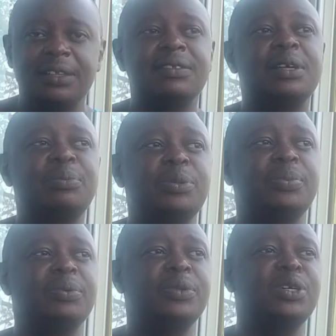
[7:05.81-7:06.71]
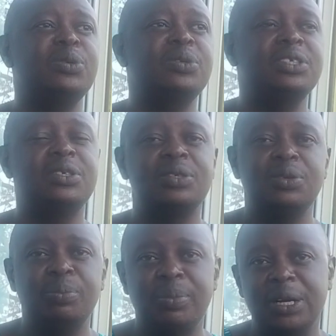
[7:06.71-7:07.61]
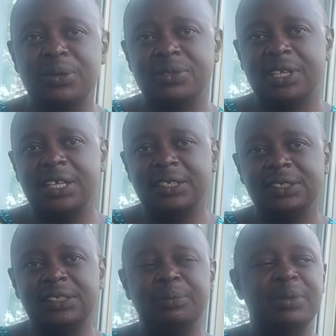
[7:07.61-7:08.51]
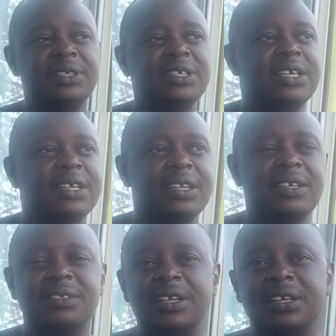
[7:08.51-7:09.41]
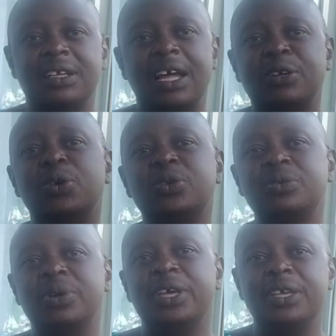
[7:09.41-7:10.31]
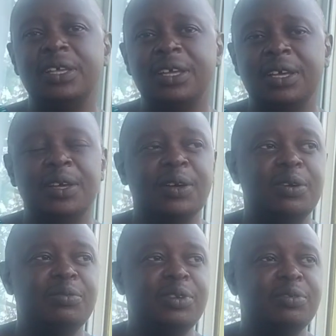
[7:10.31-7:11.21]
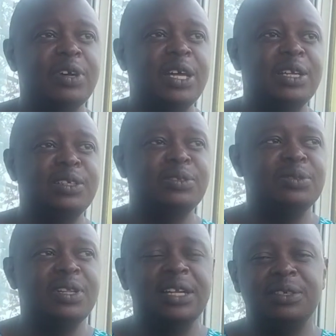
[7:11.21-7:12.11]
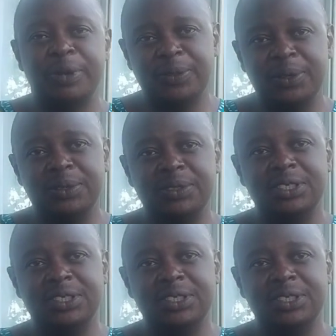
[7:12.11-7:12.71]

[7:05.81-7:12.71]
Some people may call it lumbago sciatica, but that is an old way of referring to that pathology.